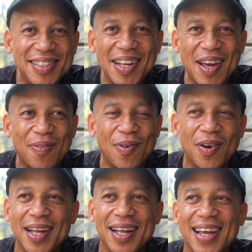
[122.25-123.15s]
stand
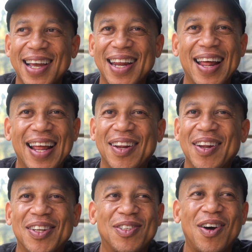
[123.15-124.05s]
for? It
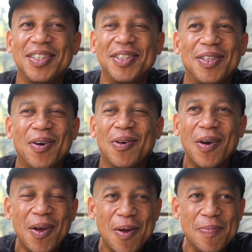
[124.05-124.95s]
starts to so
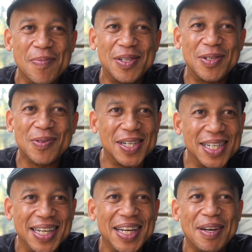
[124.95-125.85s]

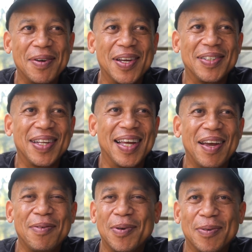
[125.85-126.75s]
mystery because like
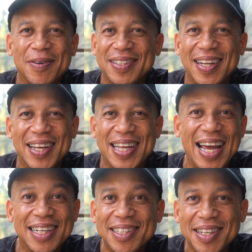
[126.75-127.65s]
everyone wants to like
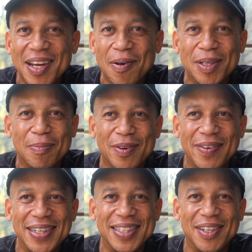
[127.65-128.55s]
guess what the
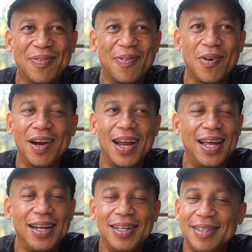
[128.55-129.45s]
abbreviation is for,
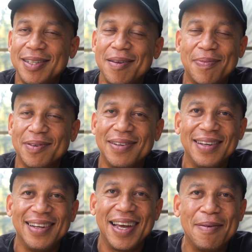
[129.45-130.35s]
and it's simple.
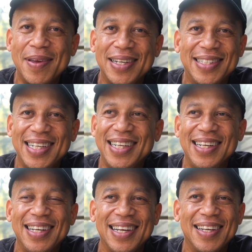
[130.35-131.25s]
NBHD